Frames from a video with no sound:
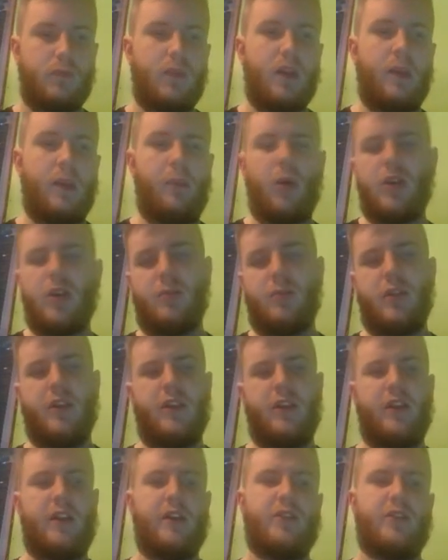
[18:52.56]
possibly
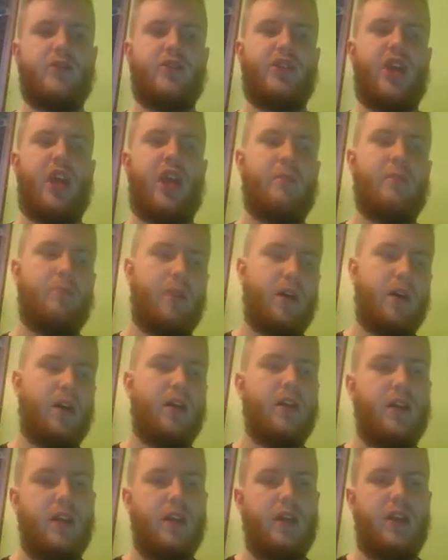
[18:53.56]
an electric check, but
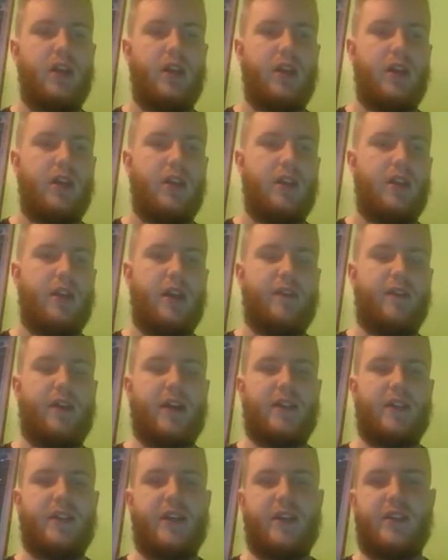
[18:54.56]
they have
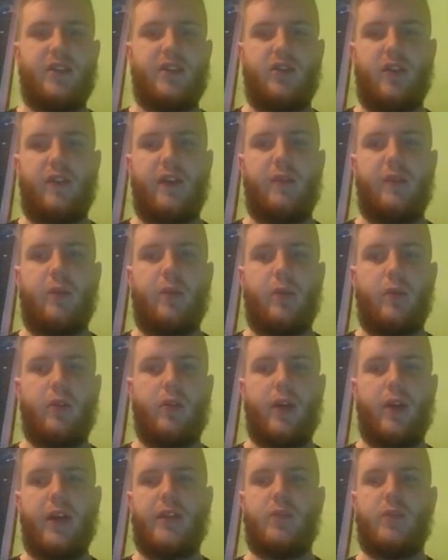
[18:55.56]
access to sort of hidden power
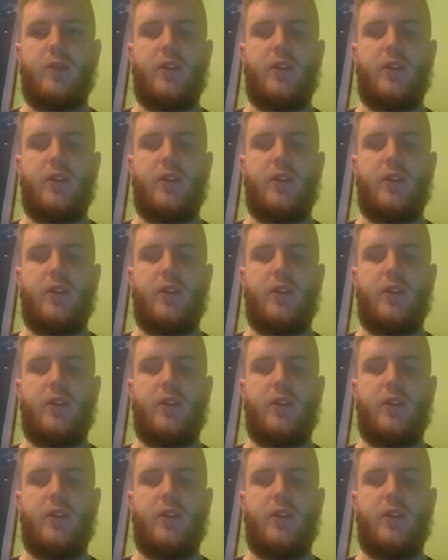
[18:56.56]
grass,